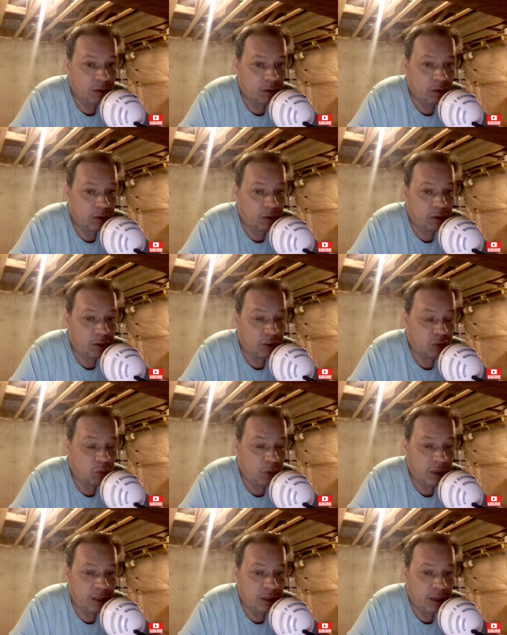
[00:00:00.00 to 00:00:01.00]
earlier this
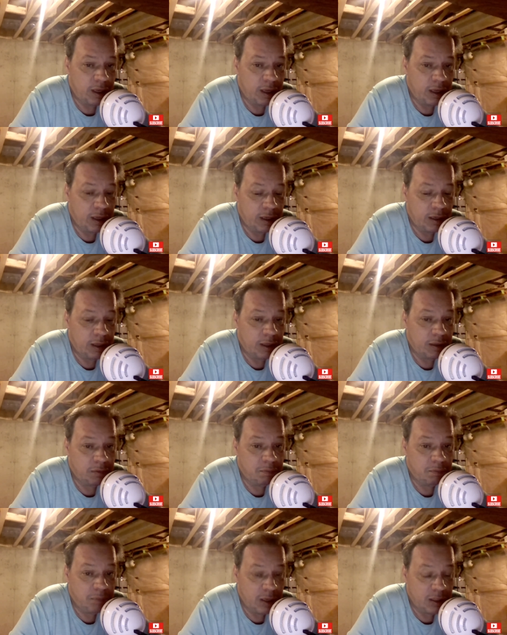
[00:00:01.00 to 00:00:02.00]
week, and it
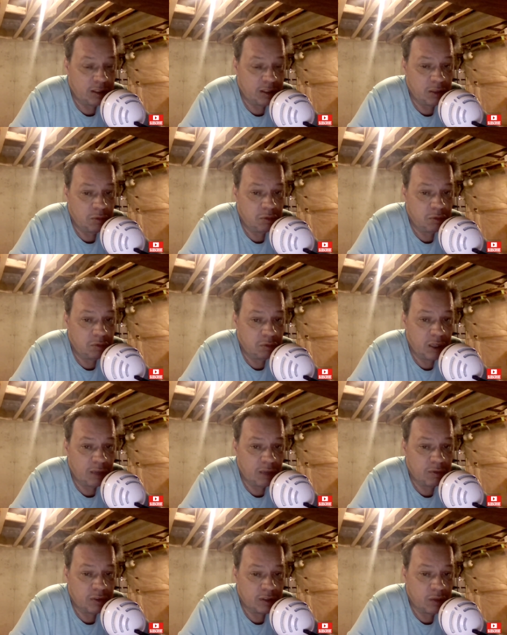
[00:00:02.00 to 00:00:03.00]
basically
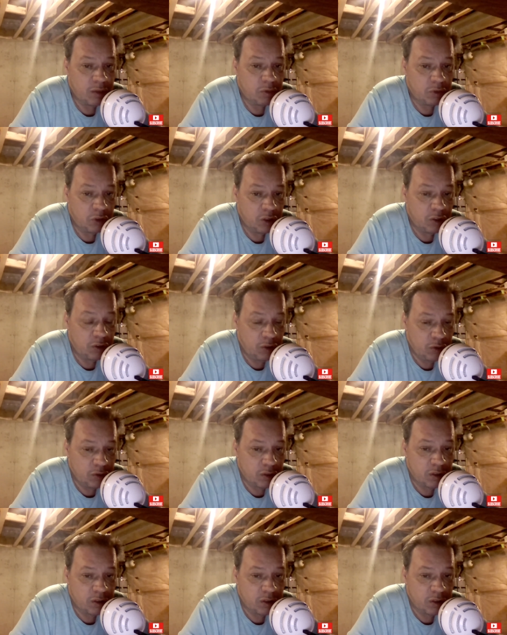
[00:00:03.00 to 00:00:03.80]
gave it said it was good news.